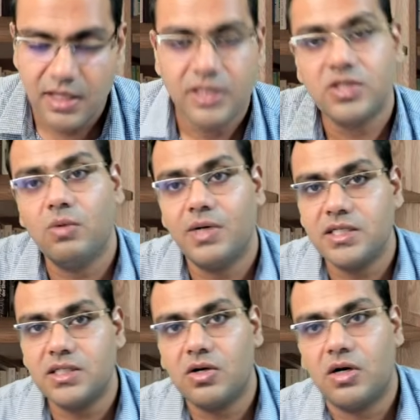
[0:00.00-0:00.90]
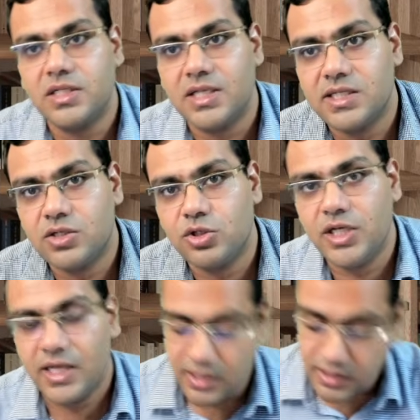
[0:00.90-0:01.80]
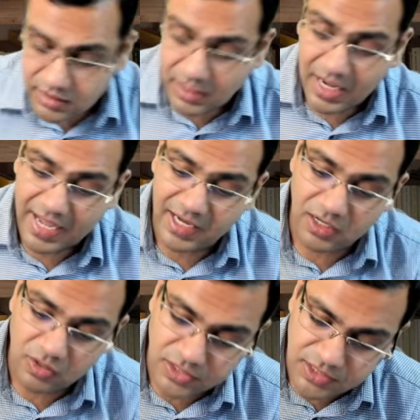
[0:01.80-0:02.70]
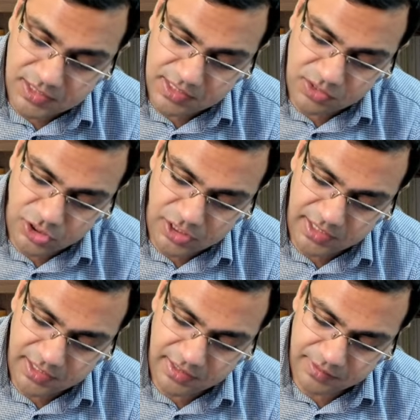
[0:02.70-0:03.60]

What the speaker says: So what is the cost associated? The hiring cost is associated.